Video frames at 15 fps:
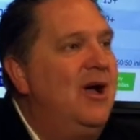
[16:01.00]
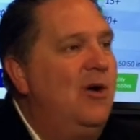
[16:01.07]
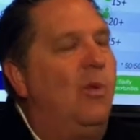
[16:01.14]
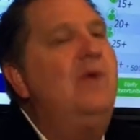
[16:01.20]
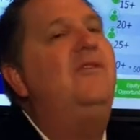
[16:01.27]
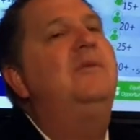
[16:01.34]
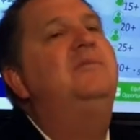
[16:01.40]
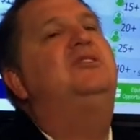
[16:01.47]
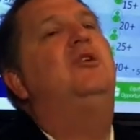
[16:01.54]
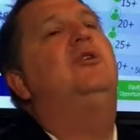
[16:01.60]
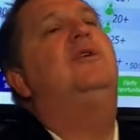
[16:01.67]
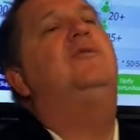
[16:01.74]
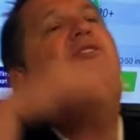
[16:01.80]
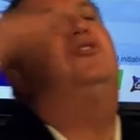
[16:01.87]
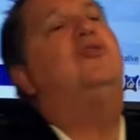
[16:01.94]
One of them
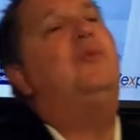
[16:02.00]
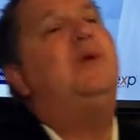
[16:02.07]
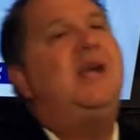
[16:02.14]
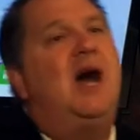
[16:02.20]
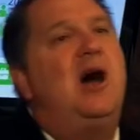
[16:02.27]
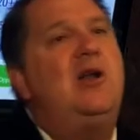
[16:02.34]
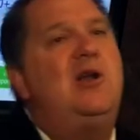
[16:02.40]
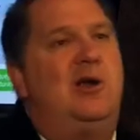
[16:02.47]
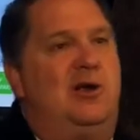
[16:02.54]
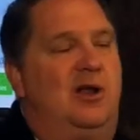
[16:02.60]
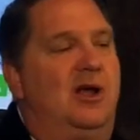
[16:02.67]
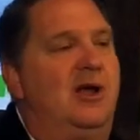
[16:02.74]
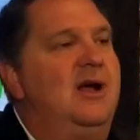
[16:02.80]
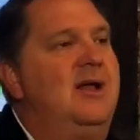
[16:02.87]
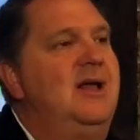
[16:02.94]
sold over
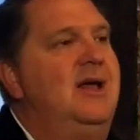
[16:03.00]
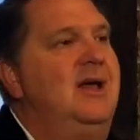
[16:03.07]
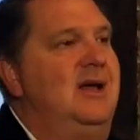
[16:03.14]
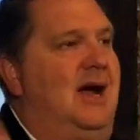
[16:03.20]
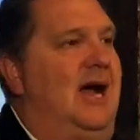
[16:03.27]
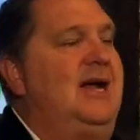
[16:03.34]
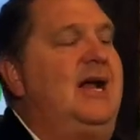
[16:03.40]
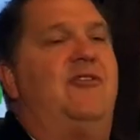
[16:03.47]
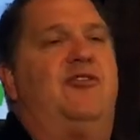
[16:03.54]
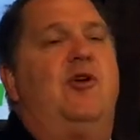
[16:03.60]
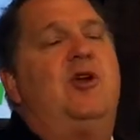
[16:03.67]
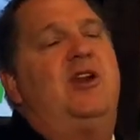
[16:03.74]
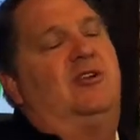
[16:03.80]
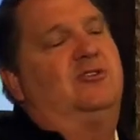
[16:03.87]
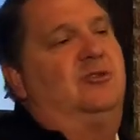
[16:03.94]
300. I got
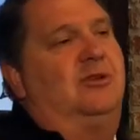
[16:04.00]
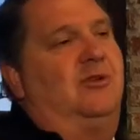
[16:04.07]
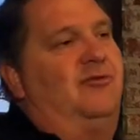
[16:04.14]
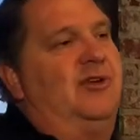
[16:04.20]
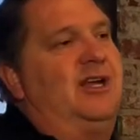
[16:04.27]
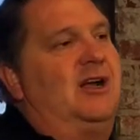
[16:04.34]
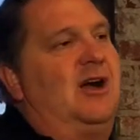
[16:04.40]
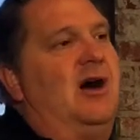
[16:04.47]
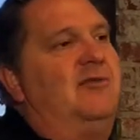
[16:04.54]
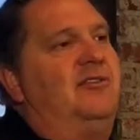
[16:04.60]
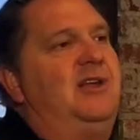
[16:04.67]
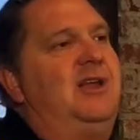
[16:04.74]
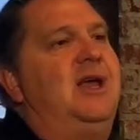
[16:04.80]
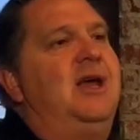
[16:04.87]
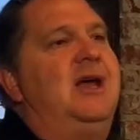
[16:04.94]
$30 worth of free
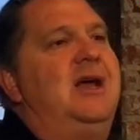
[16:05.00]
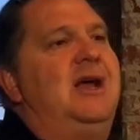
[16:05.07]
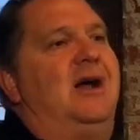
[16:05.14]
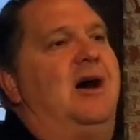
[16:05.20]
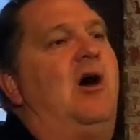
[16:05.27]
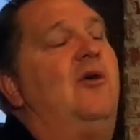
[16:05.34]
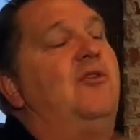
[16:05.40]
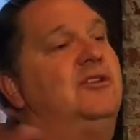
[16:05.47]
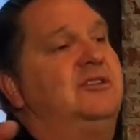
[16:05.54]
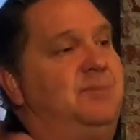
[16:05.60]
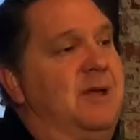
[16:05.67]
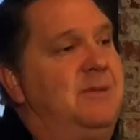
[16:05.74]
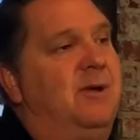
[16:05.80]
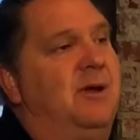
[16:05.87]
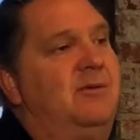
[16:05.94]
coffee. All those
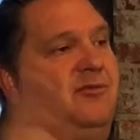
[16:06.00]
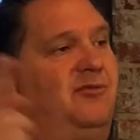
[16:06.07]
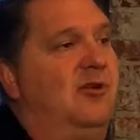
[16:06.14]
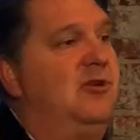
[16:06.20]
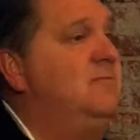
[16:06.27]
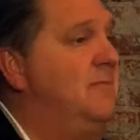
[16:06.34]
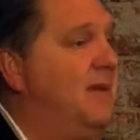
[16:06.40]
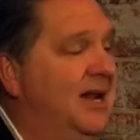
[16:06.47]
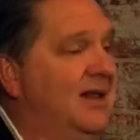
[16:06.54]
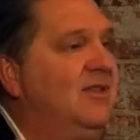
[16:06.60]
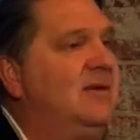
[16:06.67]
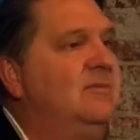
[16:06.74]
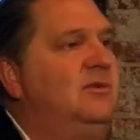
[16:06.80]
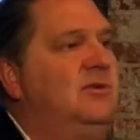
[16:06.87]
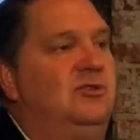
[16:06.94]
people I referred, many of
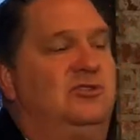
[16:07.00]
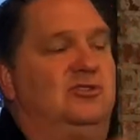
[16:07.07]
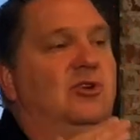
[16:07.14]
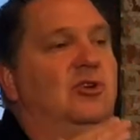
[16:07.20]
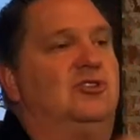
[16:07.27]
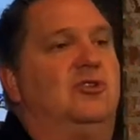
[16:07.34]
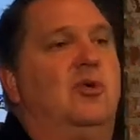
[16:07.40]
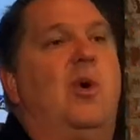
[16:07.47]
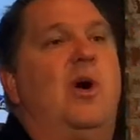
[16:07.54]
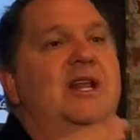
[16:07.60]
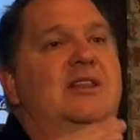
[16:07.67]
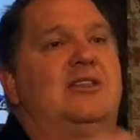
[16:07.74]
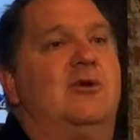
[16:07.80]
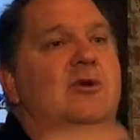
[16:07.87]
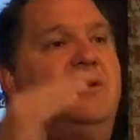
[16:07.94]
them who sold
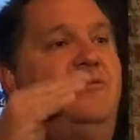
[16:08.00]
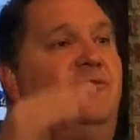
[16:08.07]
20, 30,